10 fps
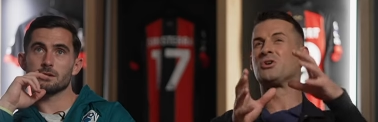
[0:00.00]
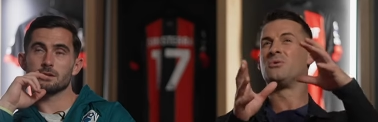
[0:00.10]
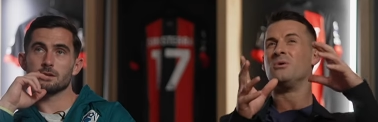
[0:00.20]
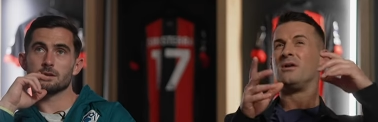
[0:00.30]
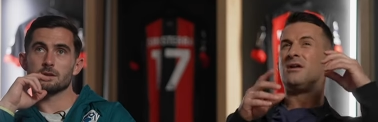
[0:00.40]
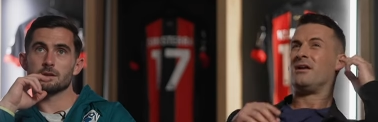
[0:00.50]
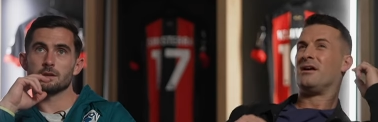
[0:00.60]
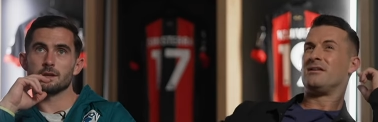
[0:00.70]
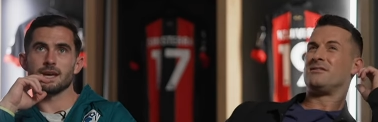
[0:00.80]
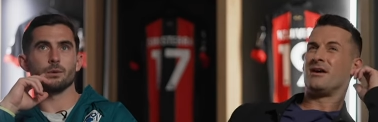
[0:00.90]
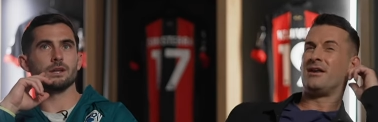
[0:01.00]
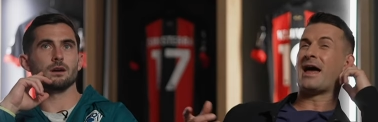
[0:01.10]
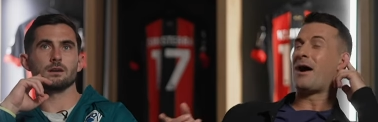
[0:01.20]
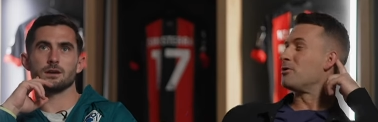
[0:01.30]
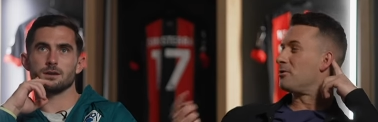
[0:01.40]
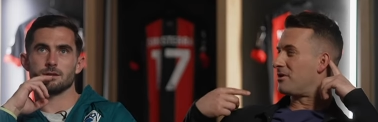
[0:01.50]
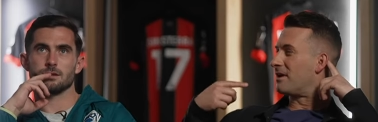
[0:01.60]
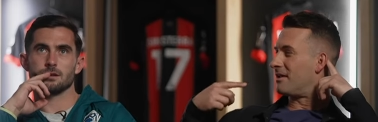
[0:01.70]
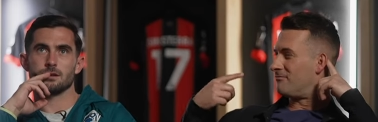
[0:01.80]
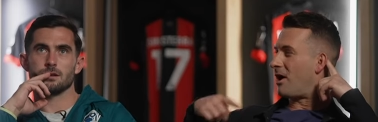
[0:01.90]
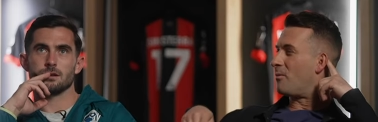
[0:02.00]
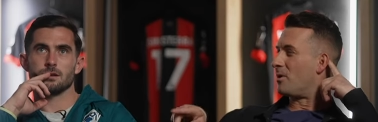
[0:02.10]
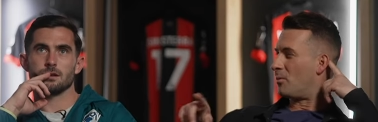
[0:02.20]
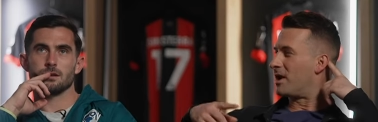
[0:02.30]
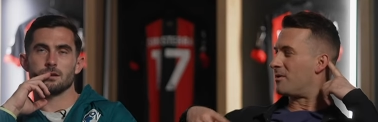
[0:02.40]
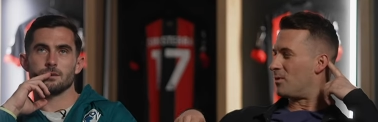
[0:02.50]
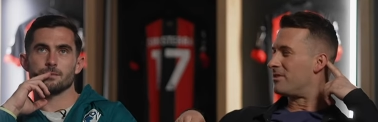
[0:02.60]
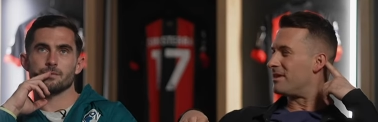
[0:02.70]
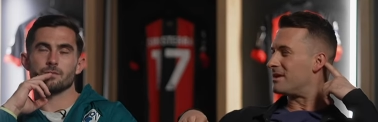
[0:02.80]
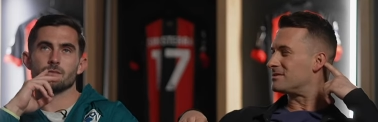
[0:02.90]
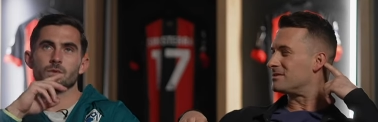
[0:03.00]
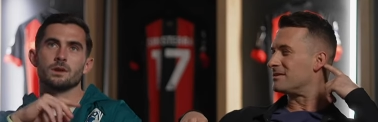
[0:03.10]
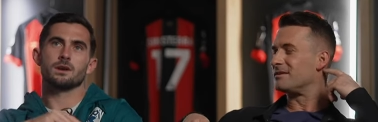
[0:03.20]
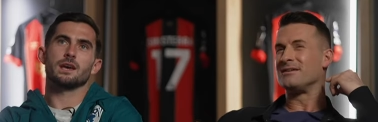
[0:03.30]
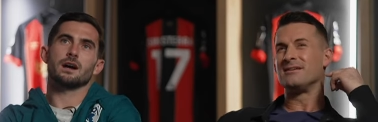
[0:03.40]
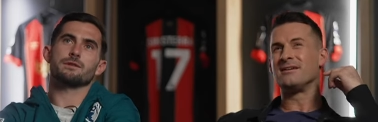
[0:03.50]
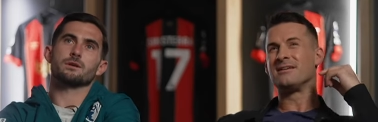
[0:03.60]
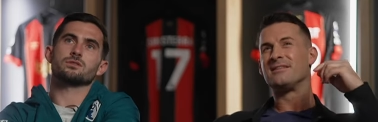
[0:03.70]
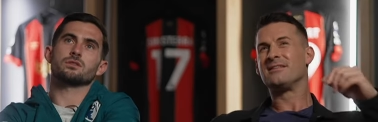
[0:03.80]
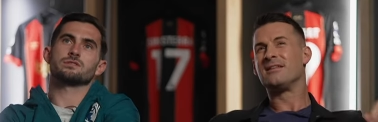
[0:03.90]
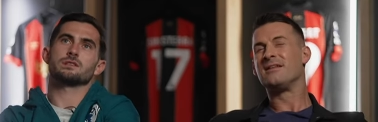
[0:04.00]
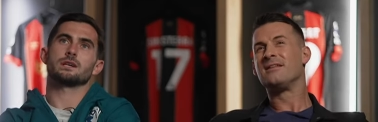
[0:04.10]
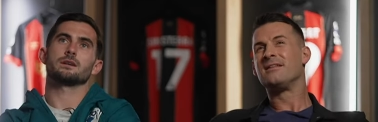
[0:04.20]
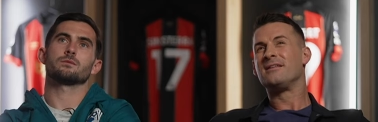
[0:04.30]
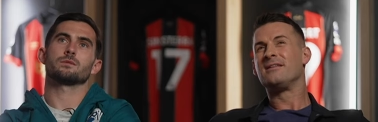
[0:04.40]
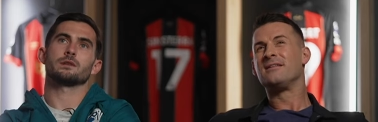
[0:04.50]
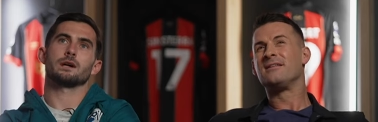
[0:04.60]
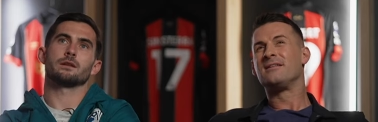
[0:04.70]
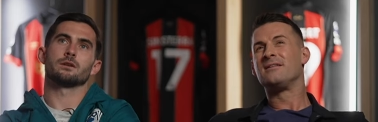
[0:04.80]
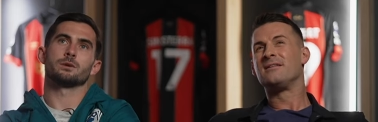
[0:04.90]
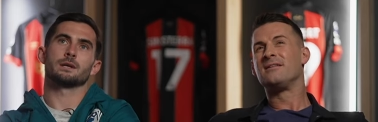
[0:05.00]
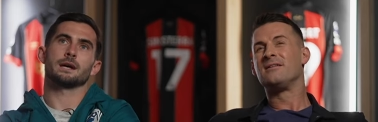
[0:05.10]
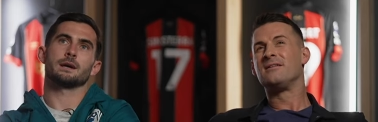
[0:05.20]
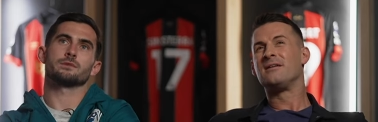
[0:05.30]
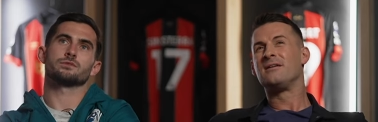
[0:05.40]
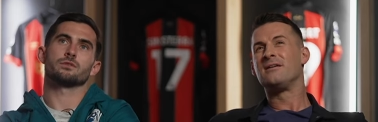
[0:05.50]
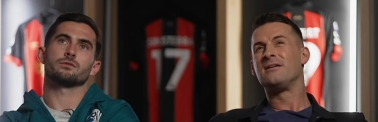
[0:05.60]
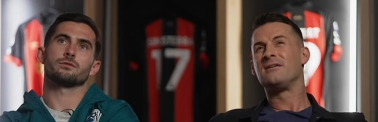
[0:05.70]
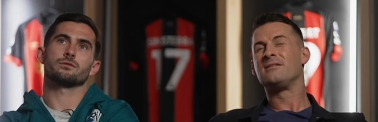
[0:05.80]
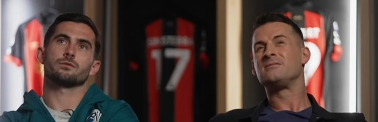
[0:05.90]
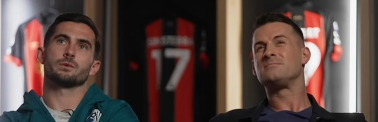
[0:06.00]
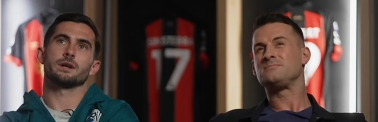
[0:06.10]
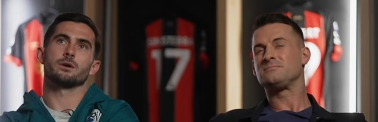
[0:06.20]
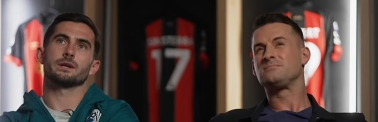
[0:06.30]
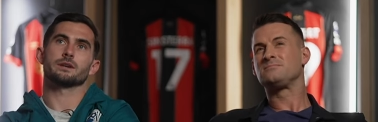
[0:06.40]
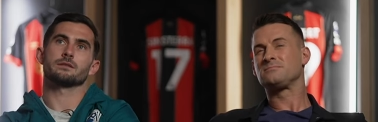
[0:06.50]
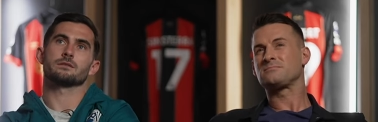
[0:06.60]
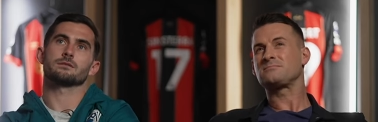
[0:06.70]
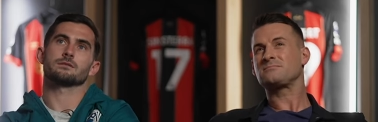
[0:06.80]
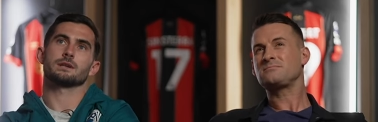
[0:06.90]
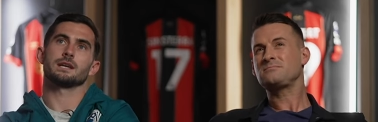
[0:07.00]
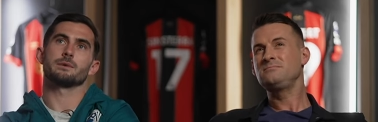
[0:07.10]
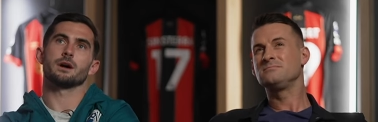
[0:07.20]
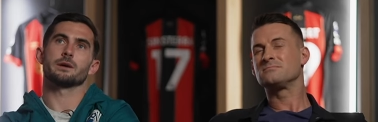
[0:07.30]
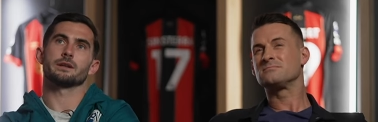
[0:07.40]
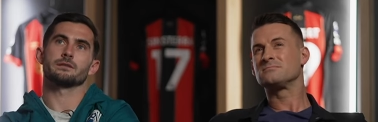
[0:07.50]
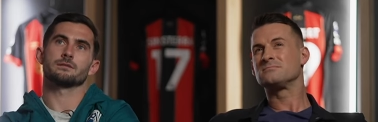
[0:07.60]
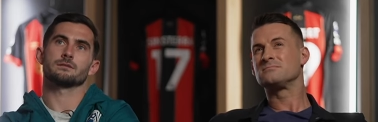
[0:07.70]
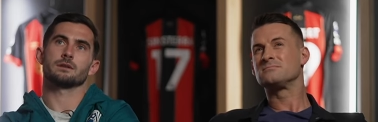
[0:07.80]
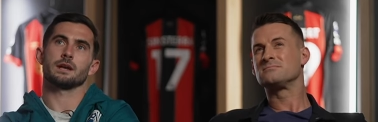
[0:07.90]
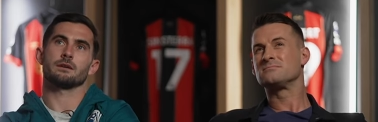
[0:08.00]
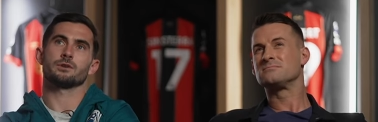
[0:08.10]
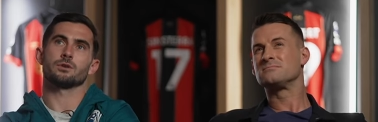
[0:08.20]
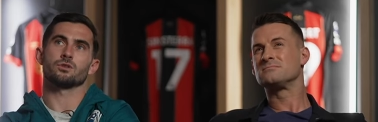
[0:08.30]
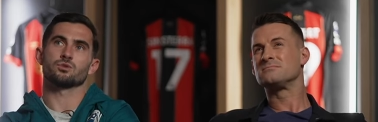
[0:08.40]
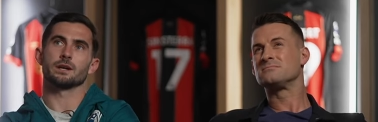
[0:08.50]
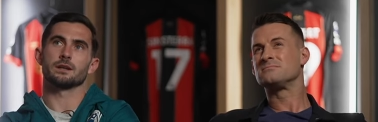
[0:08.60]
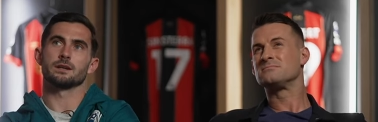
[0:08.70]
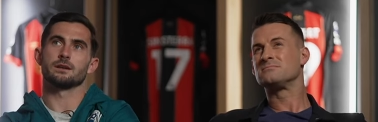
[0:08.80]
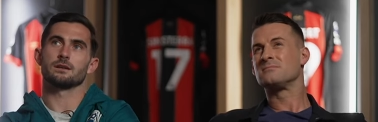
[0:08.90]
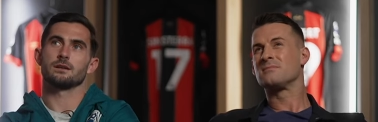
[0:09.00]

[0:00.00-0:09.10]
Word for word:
Speaker 1: two. Yeah, we and now you're thinking right, we we can win this. Yeah, I think cause obviously with like the Luton game and stuff, we know we can keep going and, and get a few goals quickly.